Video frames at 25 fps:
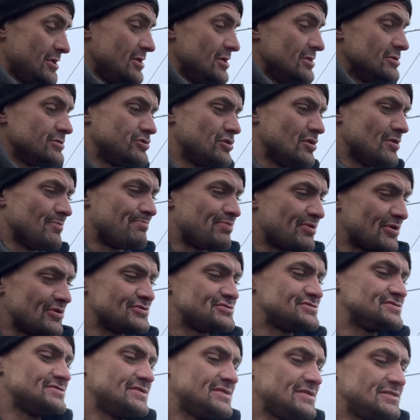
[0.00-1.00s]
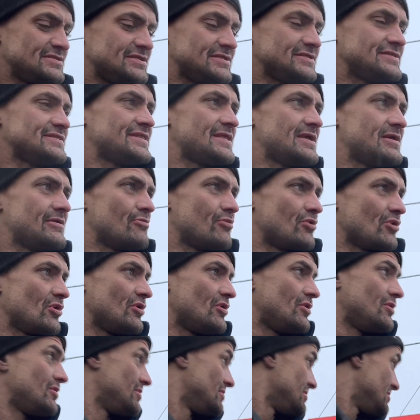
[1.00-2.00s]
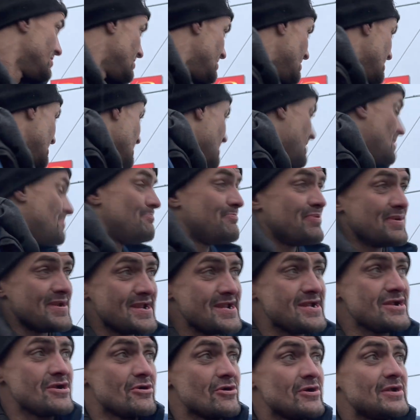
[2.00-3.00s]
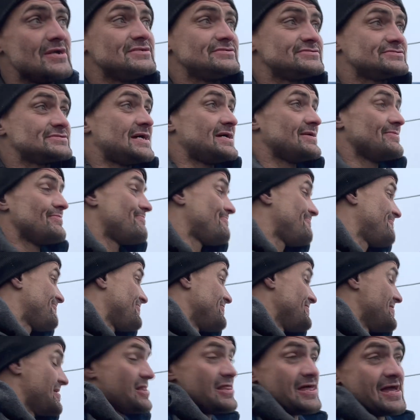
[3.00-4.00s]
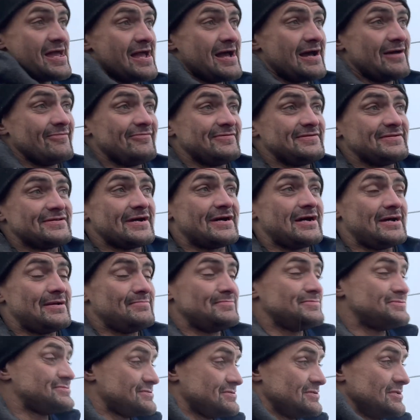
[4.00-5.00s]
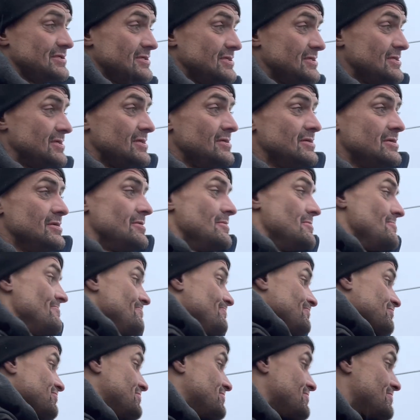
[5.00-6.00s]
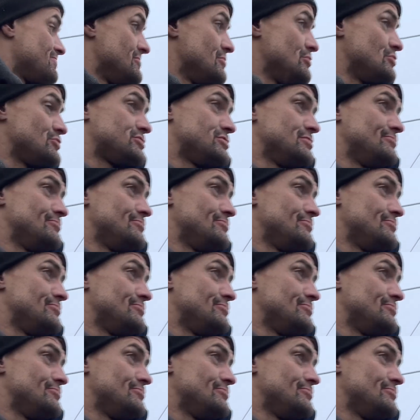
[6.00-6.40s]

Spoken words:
to a person, and they will appear, as I feel I have in times, due to